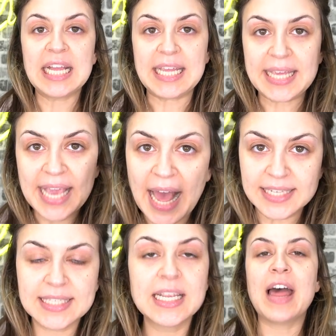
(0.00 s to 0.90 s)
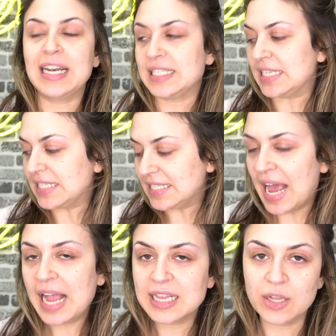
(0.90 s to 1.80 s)
Yes, that is
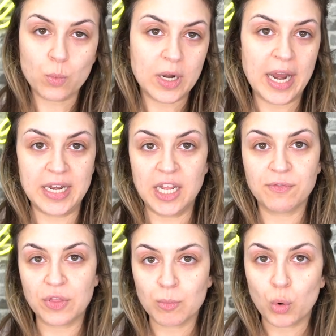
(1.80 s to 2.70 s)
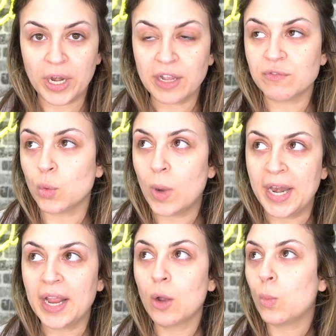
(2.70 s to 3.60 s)
exactly what I need for the morning of the
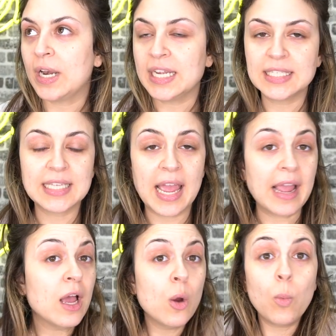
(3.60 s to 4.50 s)
wedding when I say,